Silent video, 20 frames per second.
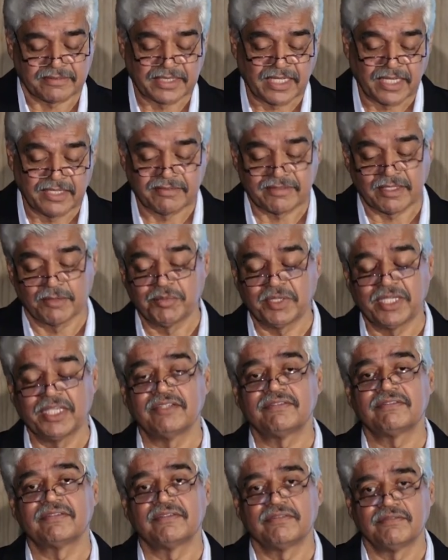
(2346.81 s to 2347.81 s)
Yeah, in some
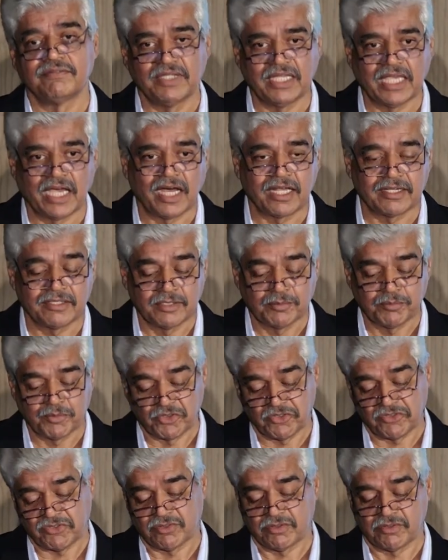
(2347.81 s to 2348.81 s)
cases we are in a
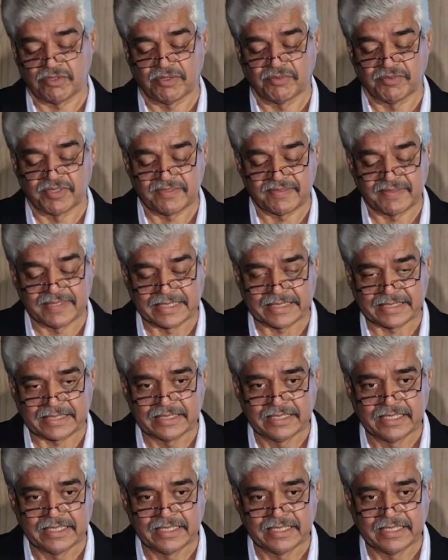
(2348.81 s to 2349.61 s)
position to reverse that